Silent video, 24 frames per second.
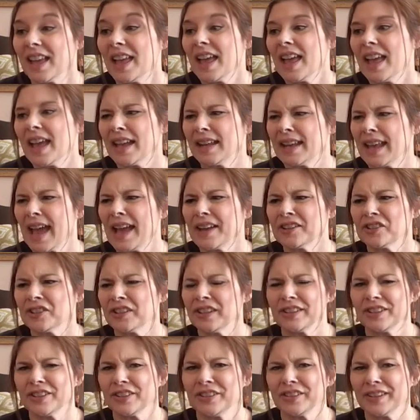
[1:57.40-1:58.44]
And actually,
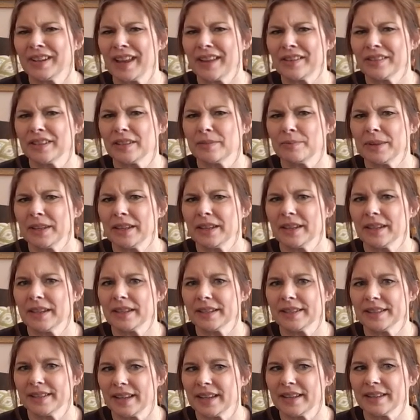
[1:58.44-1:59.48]
it turned out to be an
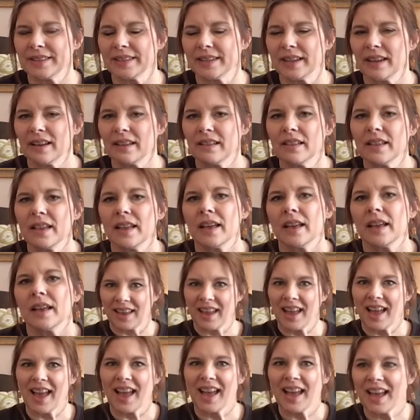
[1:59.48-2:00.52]
estate sale.
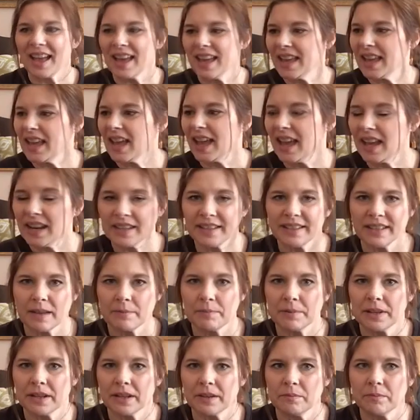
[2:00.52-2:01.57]
I had to stop
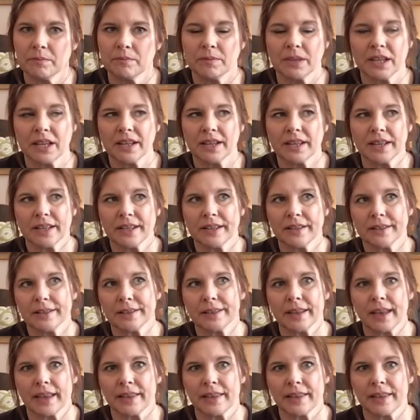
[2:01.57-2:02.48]
in because I